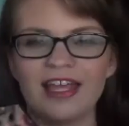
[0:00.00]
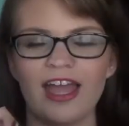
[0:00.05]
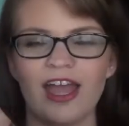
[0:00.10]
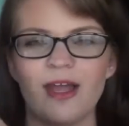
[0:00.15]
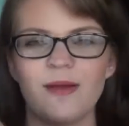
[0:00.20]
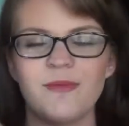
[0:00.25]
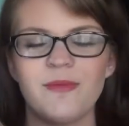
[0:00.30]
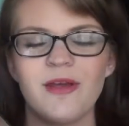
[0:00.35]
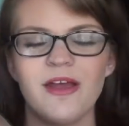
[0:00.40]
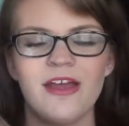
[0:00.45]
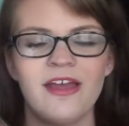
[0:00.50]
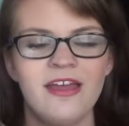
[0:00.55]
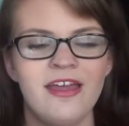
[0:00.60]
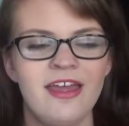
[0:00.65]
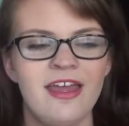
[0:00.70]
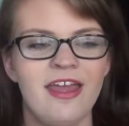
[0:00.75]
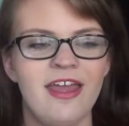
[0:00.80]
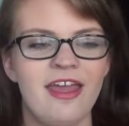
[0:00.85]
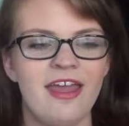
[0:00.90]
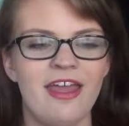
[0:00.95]
camera,
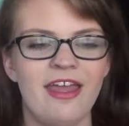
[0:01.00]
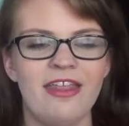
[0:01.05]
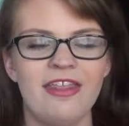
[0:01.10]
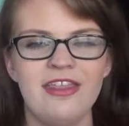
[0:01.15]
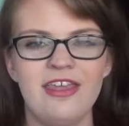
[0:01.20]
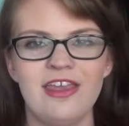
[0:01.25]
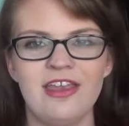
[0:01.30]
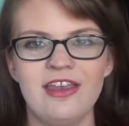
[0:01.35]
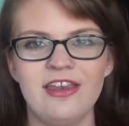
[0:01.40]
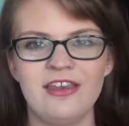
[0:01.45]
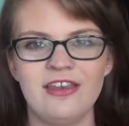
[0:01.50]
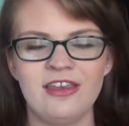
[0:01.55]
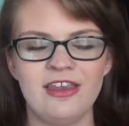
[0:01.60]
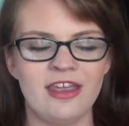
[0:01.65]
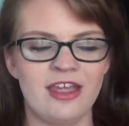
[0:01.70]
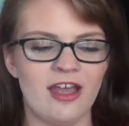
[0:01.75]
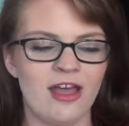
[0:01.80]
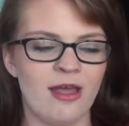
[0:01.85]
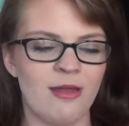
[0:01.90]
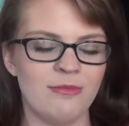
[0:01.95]
and then
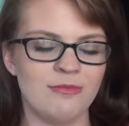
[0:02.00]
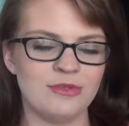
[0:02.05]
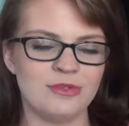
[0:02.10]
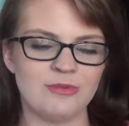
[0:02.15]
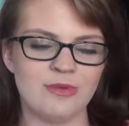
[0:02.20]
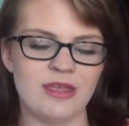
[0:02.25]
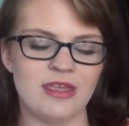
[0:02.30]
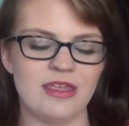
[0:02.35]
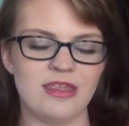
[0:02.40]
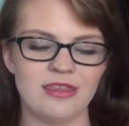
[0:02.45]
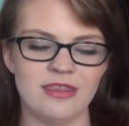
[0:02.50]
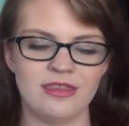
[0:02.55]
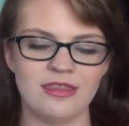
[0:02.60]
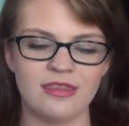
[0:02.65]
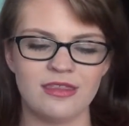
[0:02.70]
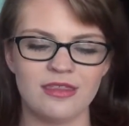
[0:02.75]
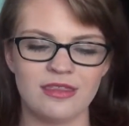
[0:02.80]
it comes with